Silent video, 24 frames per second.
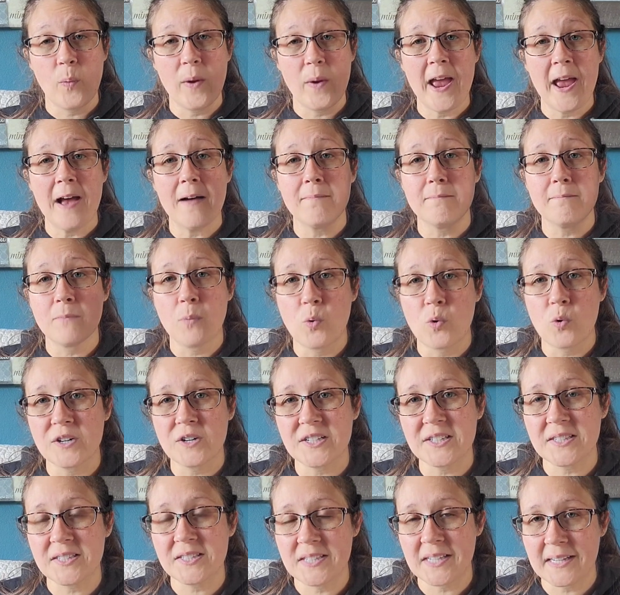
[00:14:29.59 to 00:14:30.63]
We have
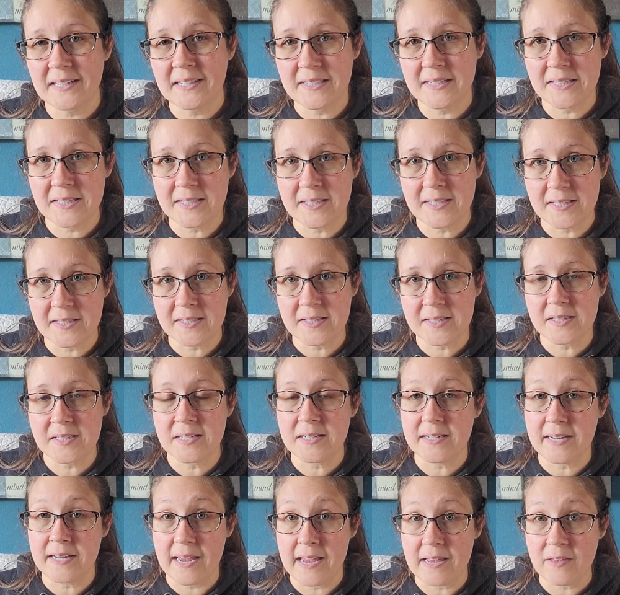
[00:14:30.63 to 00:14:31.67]
more sicknesses
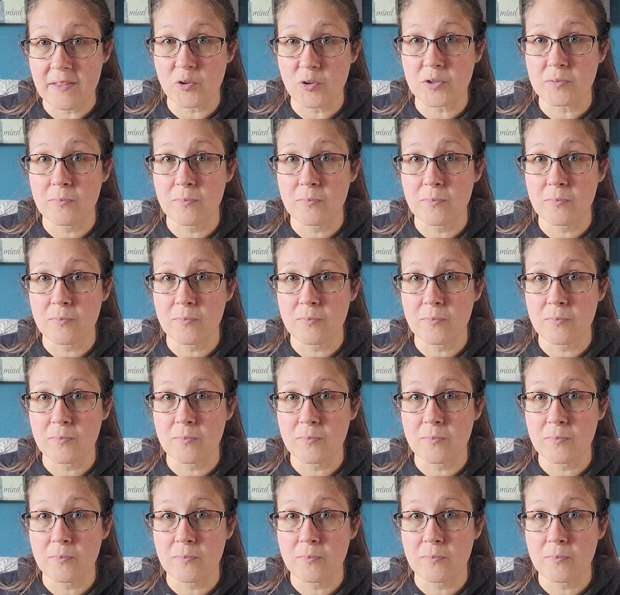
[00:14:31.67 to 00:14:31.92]
today.